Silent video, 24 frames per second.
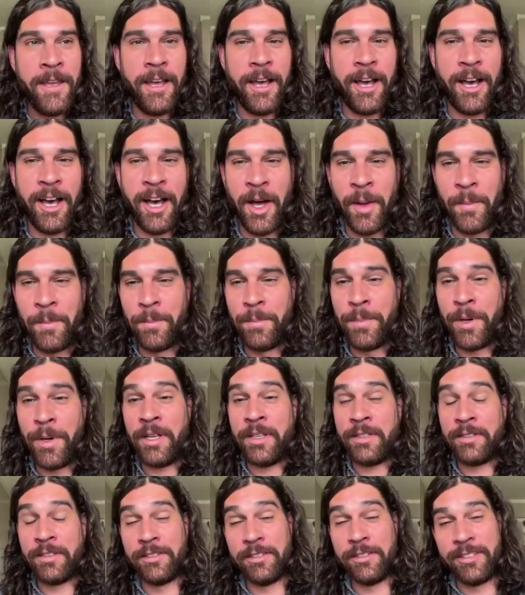
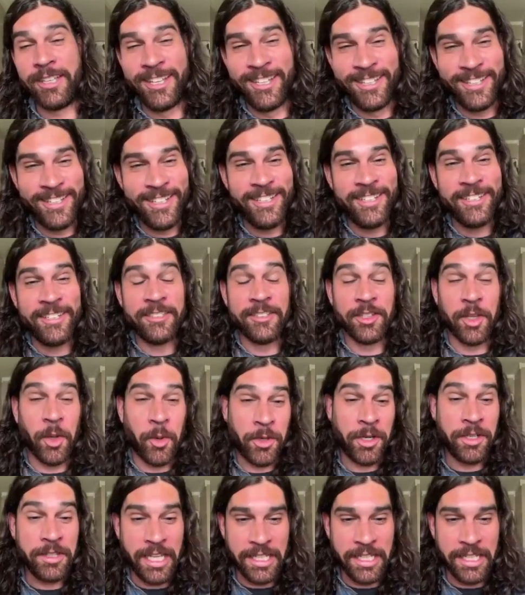But Lauren,